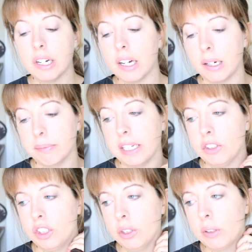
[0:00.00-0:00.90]
Um, they
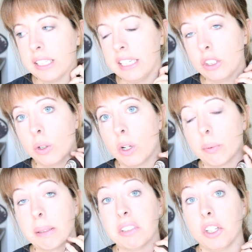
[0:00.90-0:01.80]
do, I think, go all the
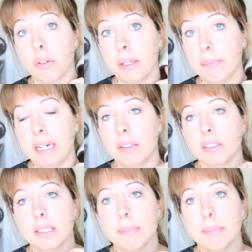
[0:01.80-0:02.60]
way up to three pounds,